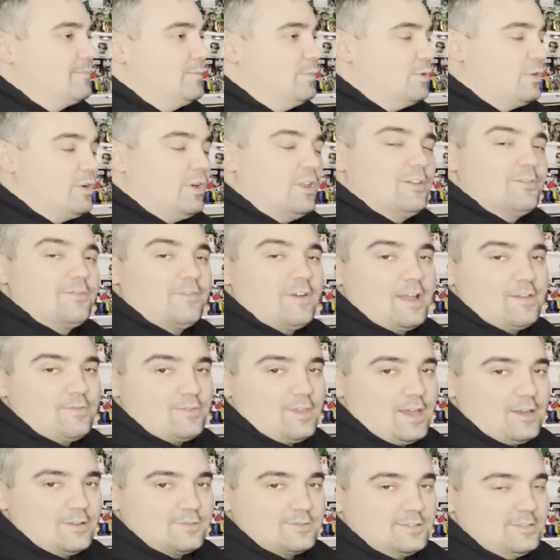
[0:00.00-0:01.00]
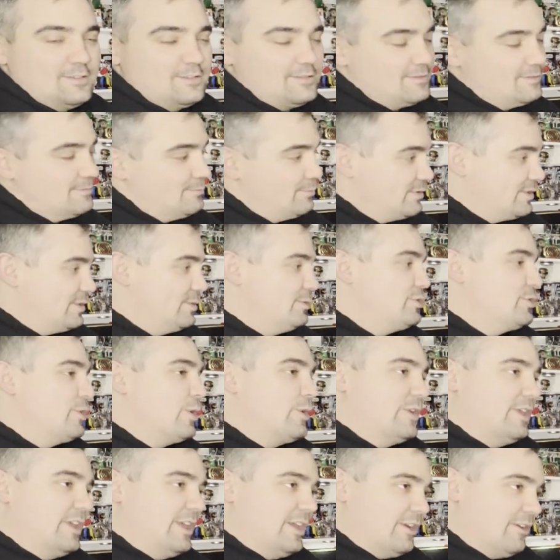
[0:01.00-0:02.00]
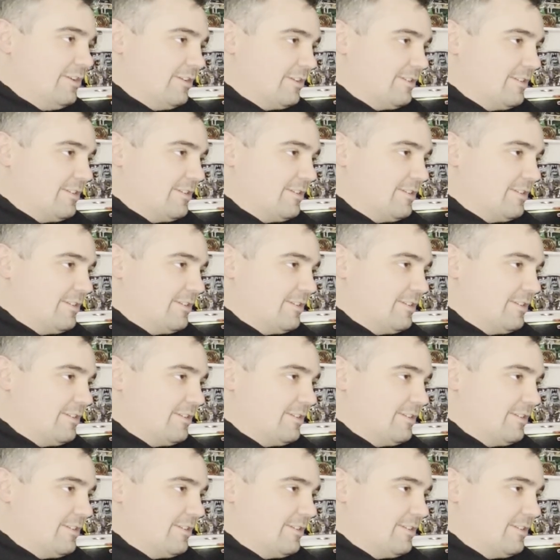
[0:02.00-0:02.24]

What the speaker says: We'll call it 5,000. We'll see what you're on a year.